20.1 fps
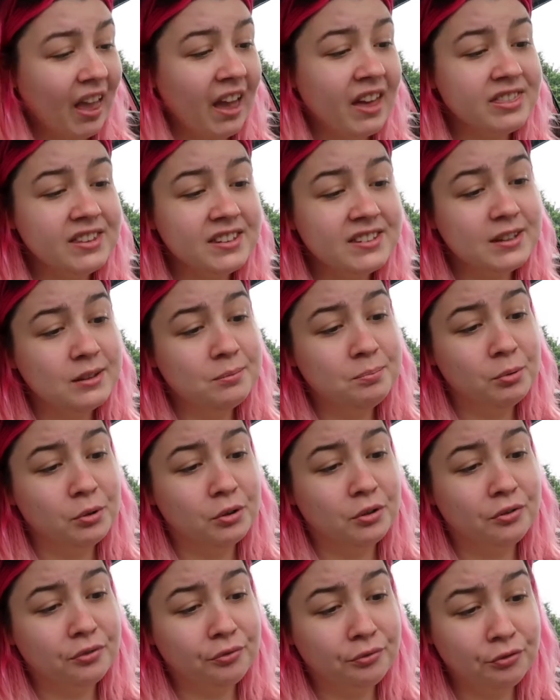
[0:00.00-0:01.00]
And this is
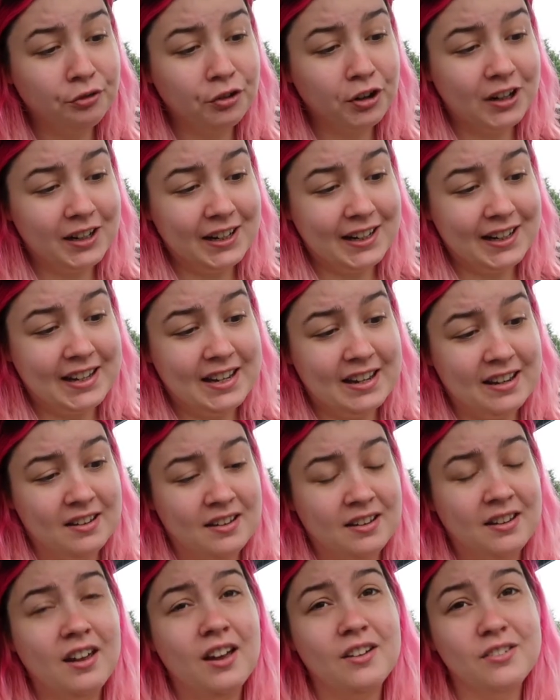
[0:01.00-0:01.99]
book three
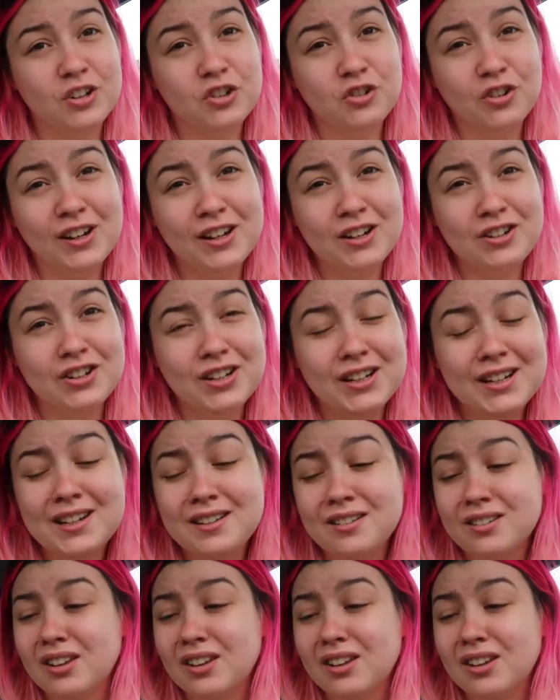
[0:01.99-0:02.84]
of a trilogy,